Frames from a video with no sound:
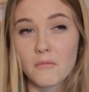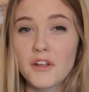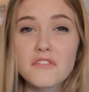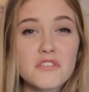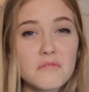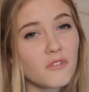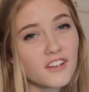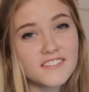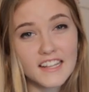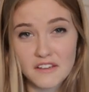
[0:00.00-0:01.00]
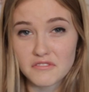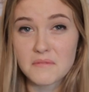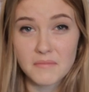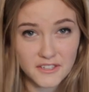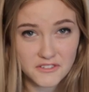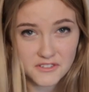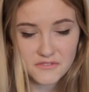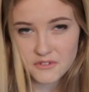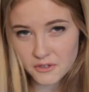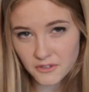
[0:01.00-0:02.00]
One of them was the lovely Beatrice,
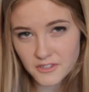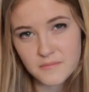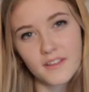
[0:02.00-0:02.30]
of course,